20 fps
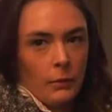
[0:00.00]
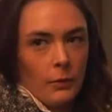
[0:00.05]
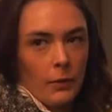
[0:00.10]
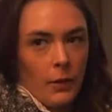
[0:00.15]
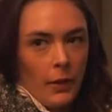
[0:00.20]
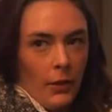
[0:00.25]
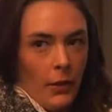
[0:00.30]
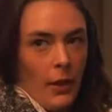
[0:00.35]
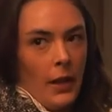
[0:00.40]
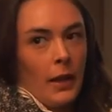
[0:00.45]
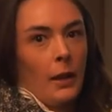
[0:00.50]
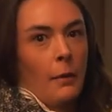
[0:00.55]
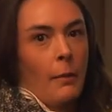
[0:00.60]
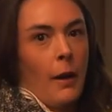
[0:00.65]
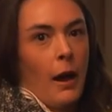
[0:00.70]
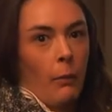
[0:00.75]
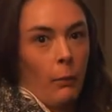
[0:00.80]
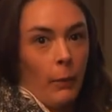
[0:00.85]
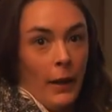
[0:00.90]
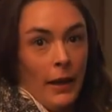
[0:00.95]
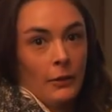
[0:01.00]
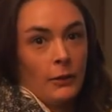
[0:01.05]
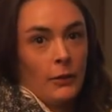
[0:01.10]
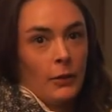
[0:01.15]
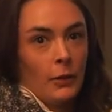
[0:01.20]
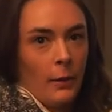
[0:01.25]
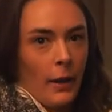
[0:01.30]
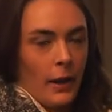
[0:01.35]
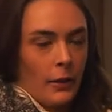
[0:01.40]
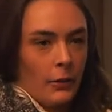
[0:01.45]
to think about ways
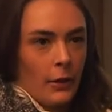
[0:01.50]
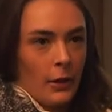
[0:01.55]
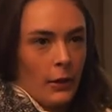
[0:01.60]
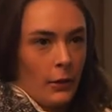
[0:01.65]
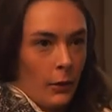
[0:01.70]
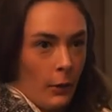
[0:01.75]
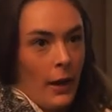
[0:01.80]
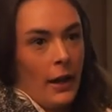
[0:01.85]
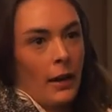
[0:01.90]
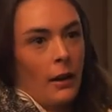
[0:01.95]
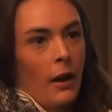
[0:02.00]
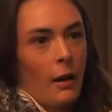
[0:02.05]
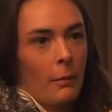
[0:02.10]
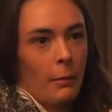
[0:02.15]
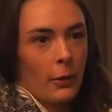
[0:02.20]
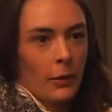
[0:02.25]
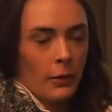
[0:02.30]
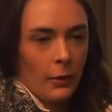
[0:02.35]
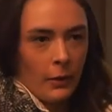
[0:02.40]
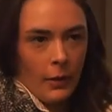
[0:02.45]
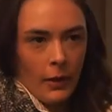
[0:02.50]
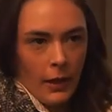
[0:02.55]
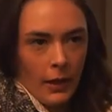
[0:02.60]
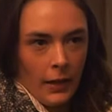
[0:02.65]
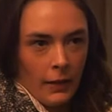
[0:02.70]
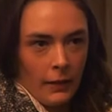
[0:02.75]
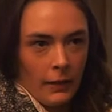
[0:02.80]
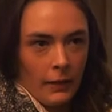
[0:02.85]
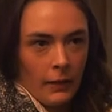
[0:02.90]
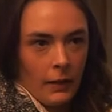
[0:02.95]
to actually create
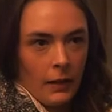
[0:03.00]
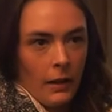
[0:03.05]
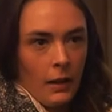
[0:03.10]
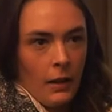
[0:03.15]
opportunities.